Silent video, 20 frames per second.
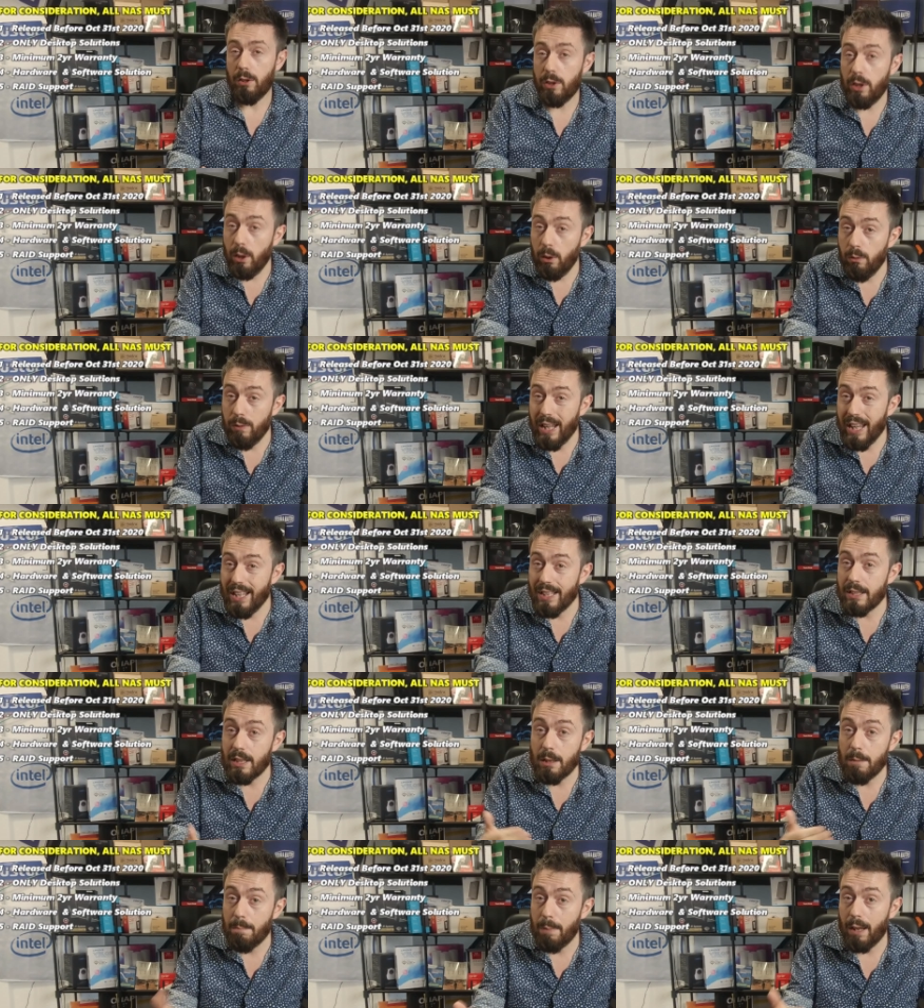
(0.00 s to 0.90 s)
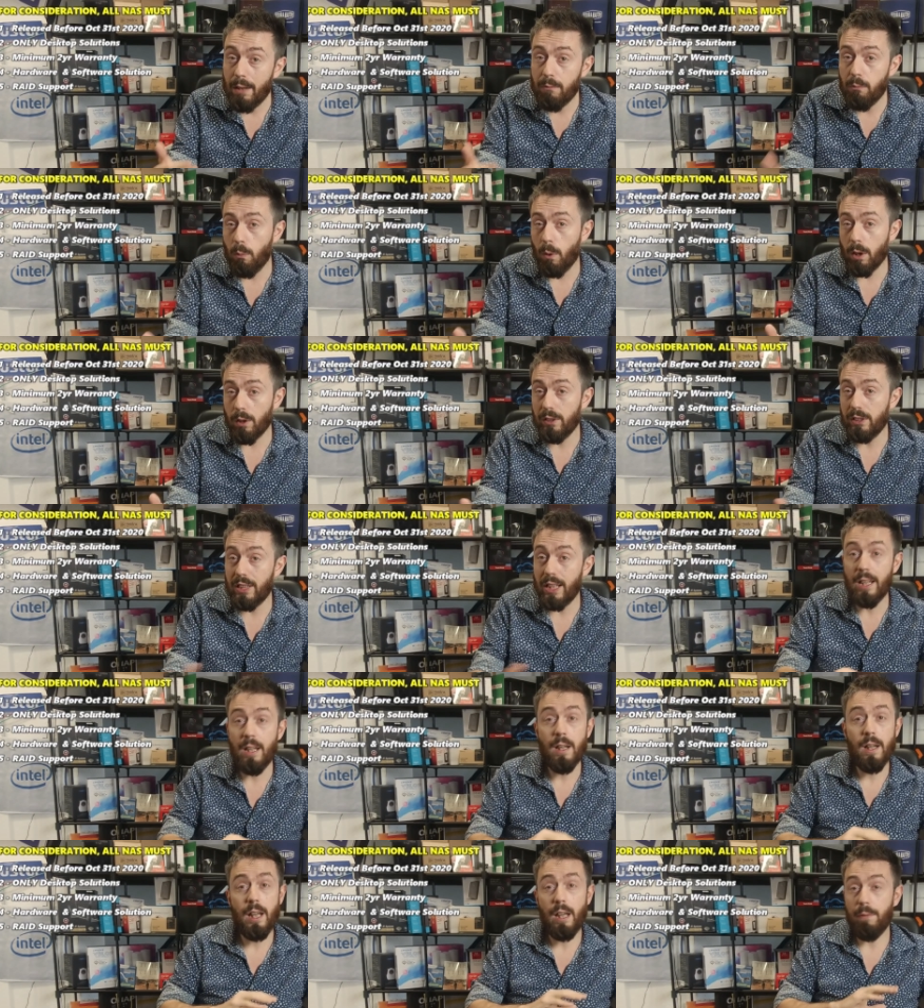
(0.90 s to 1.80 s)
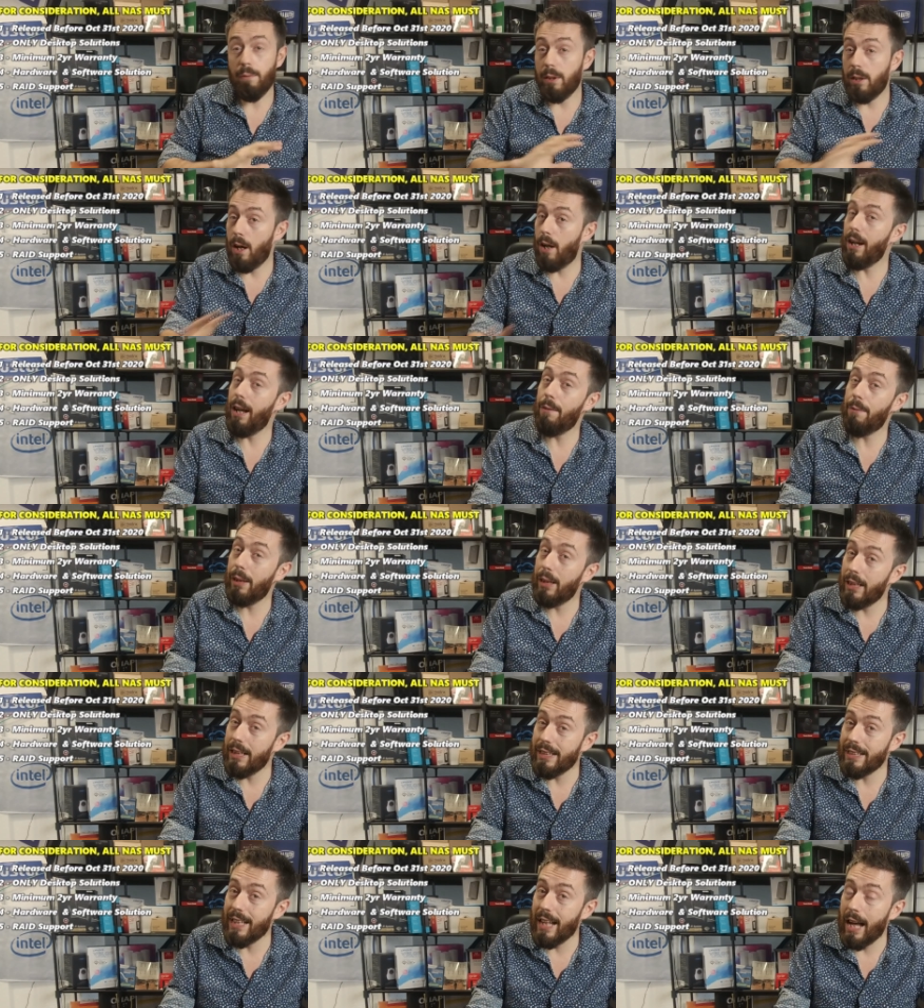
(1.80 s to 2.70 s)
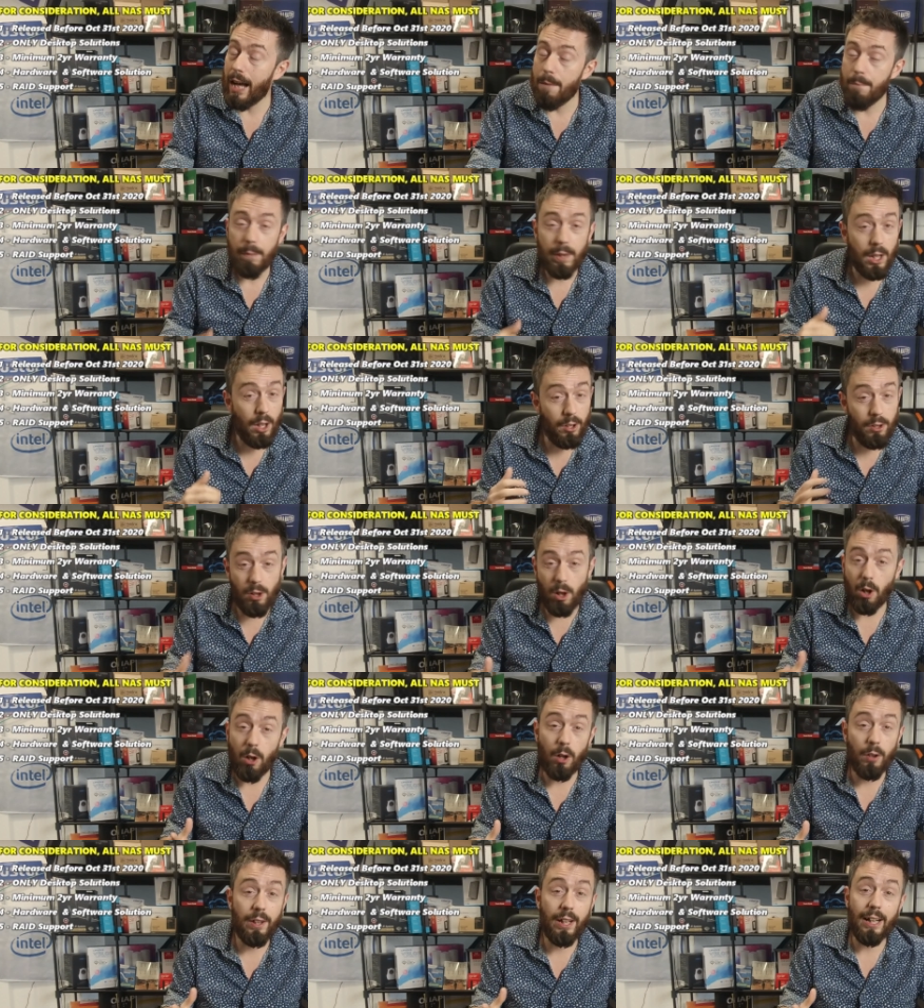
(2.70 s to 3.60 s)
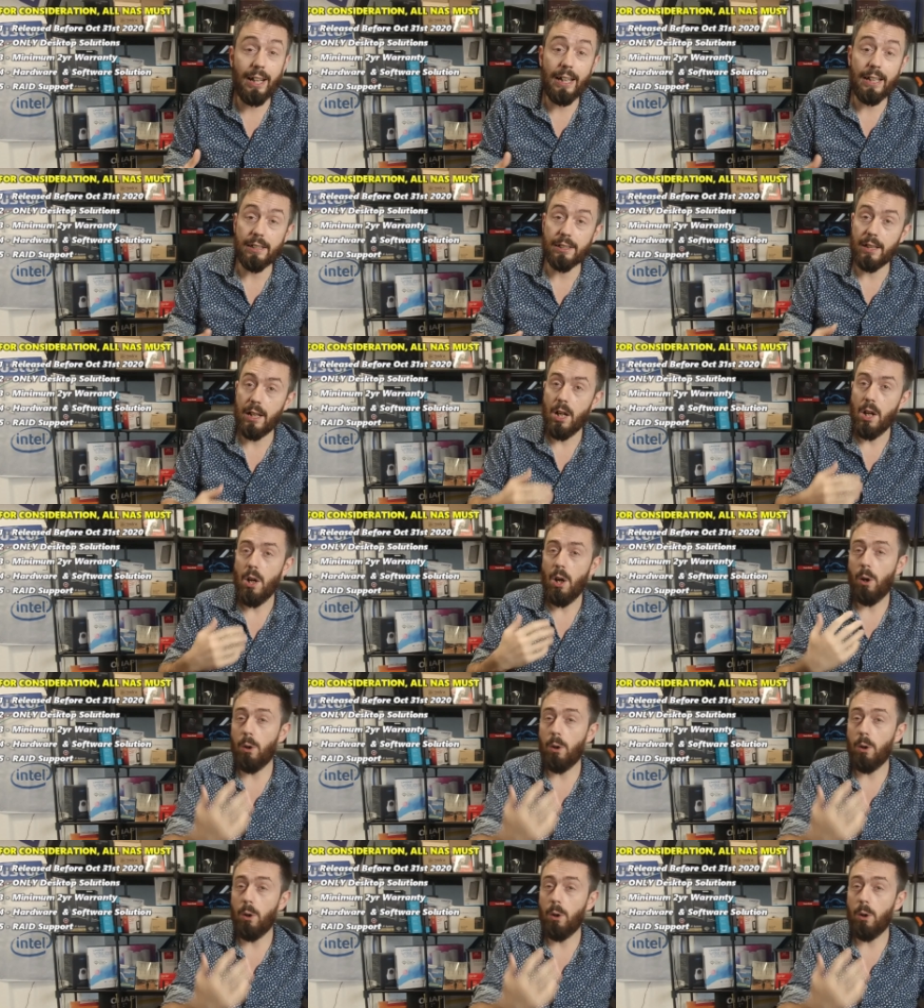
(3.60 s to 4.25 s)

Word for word: two years and above warranty. If you don't have at least that, you're not on the list.